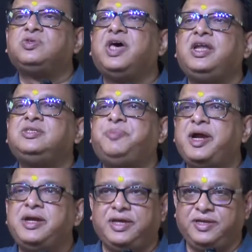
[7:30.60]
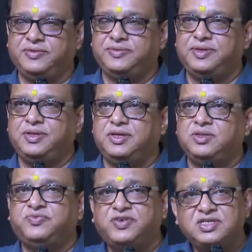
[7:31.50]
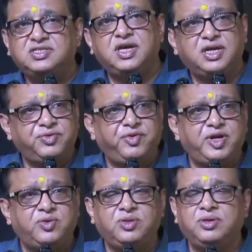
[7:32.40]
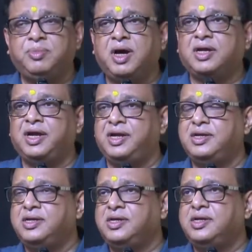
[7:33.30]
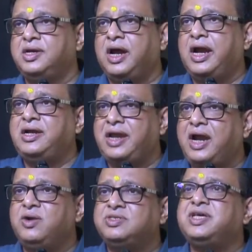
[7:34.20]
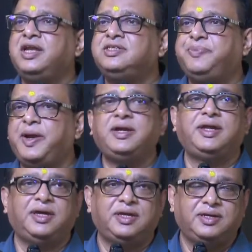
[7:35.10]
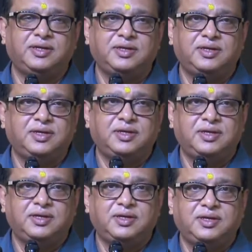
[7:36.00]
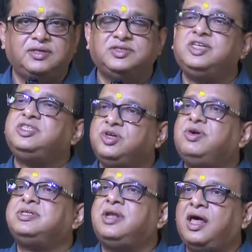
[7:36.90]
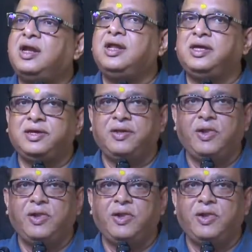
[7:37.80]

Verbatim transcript: sell his painting. The first day he went to the market and tried to sell his painting. Since he was learning,